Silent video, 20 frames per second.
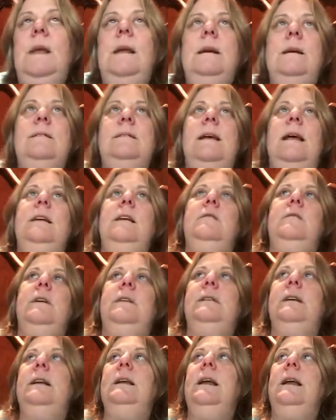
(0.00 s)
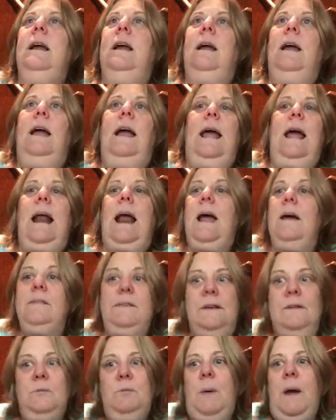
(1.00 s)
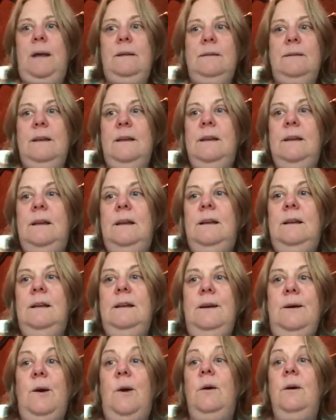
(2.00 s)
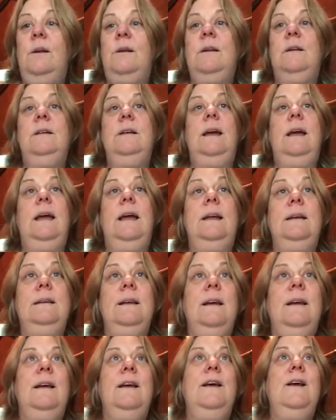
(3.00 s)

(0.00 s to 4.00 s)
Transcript: an extended visit and I have six beds, you know. And